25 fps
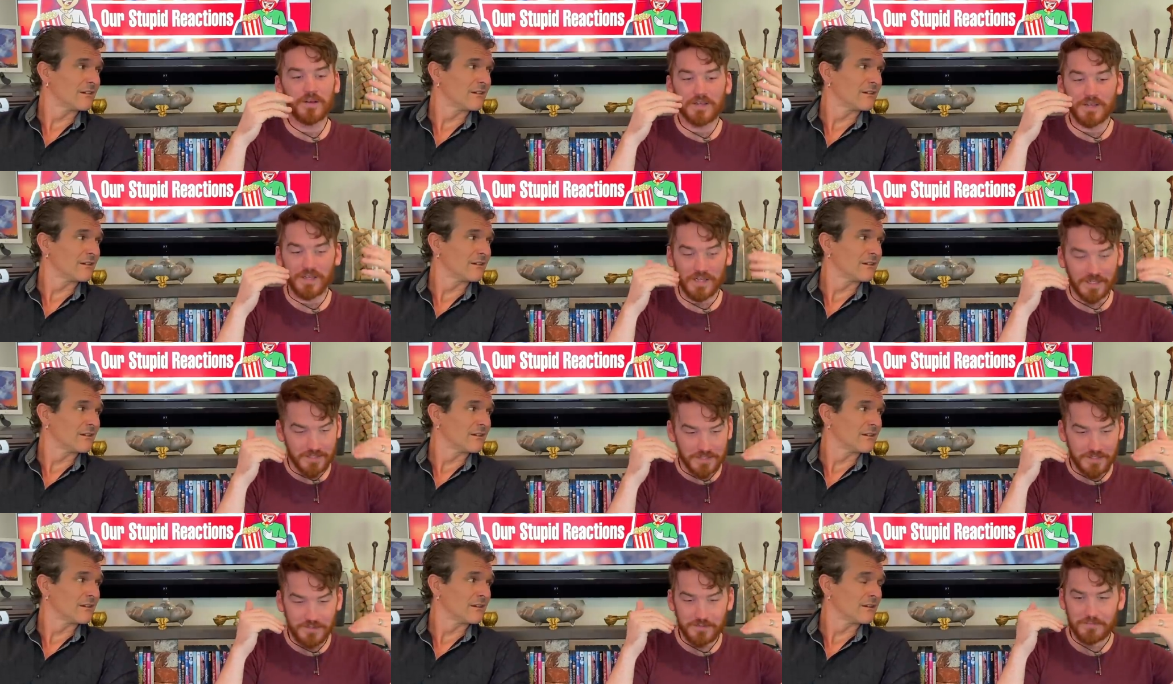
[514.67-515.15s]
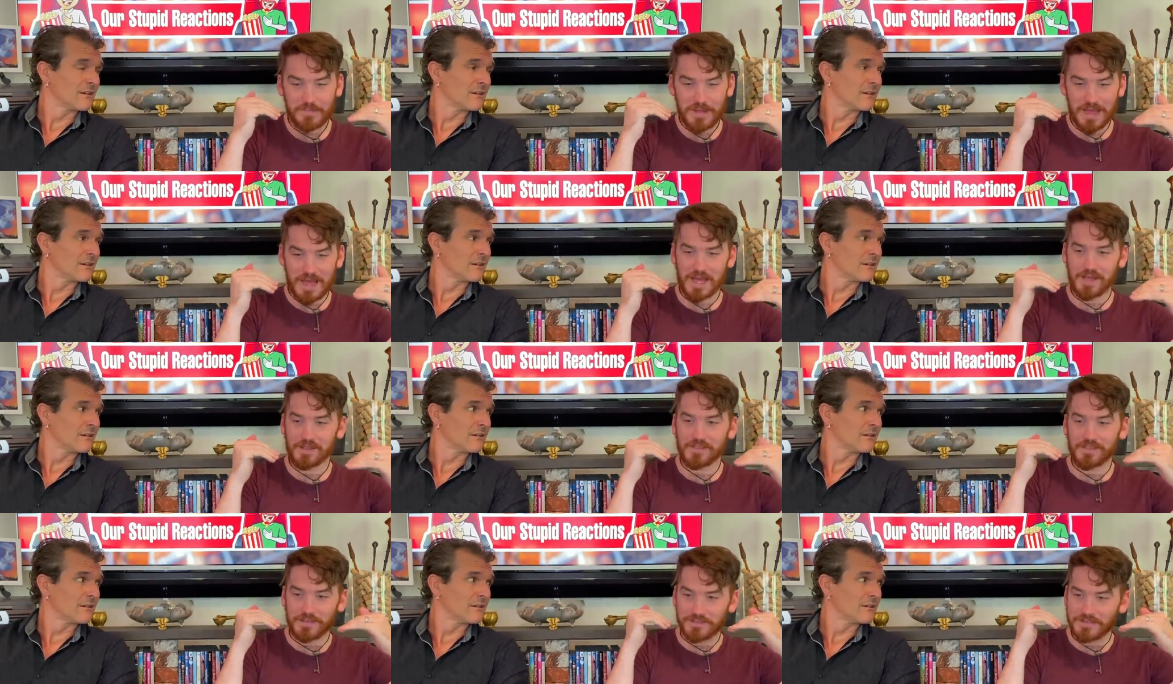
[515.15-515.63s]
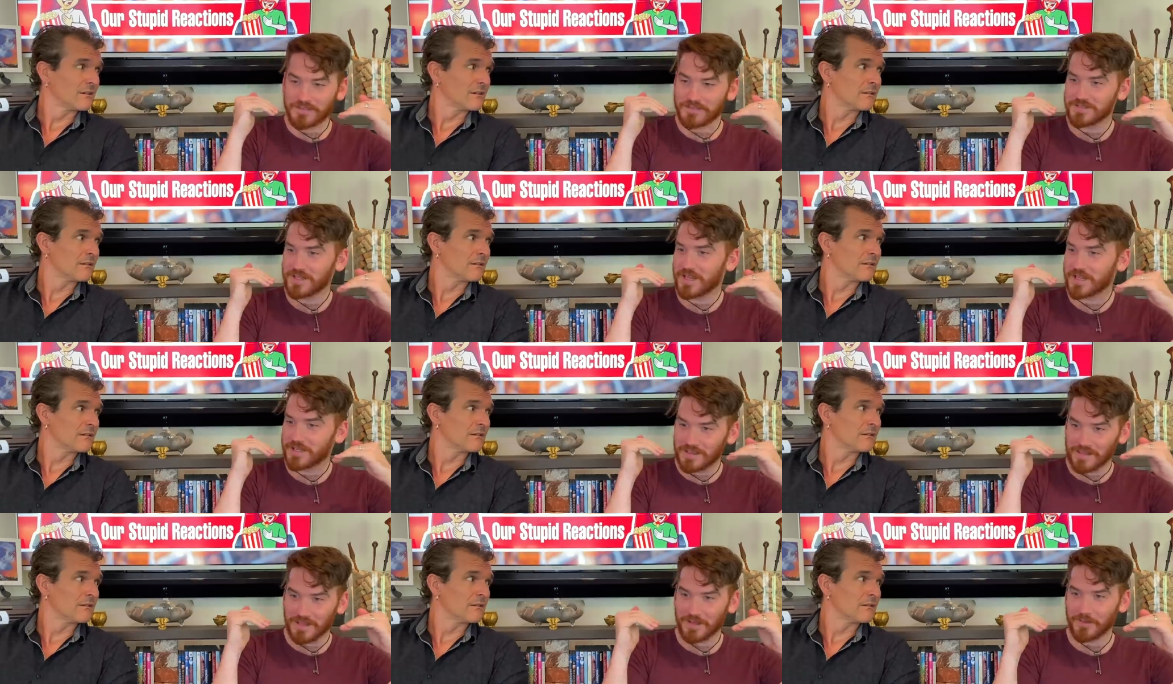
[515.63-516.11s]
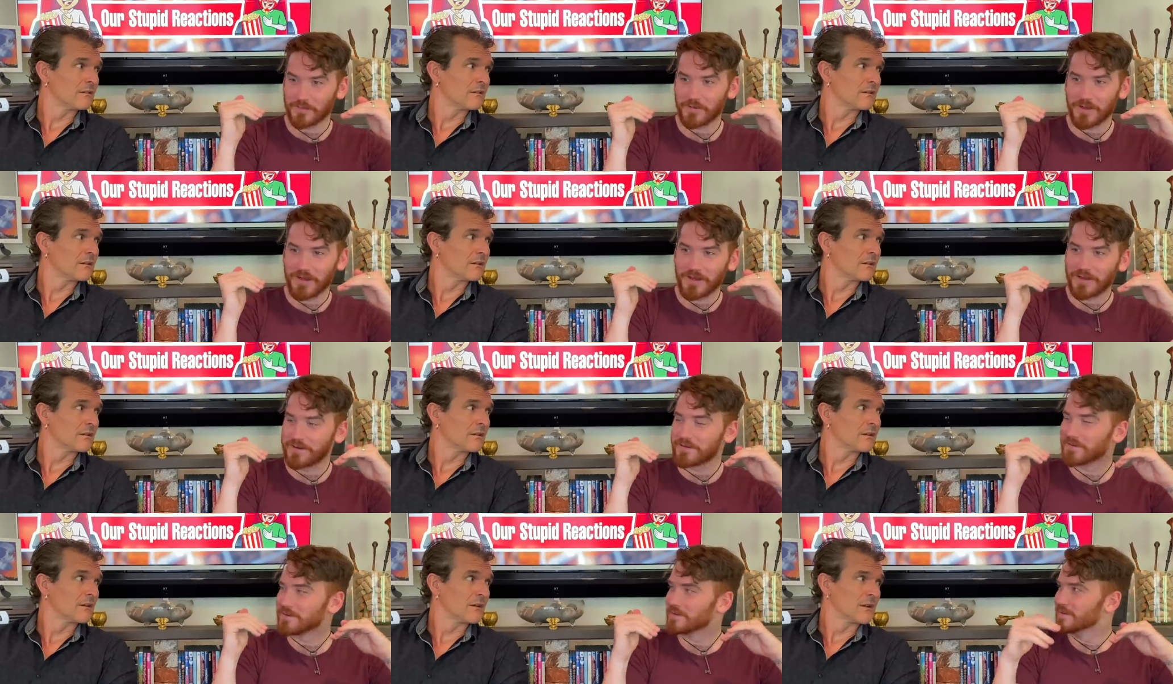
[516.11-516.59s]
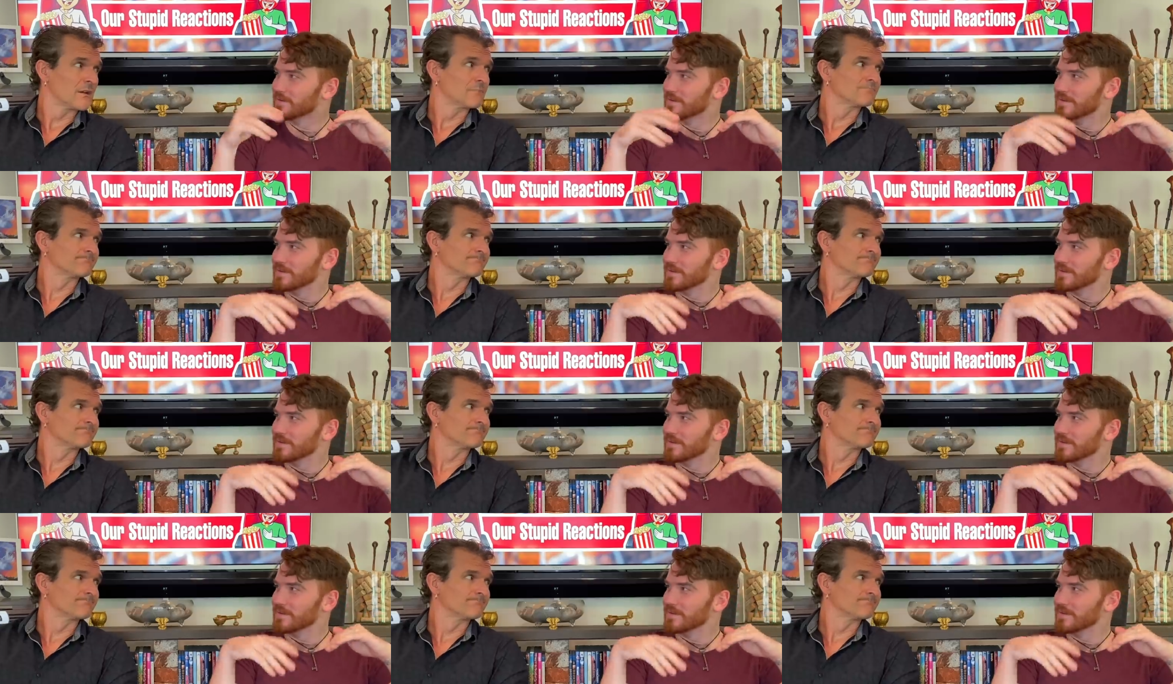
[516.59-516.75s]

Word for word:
Speaker 1: can do math insanely well,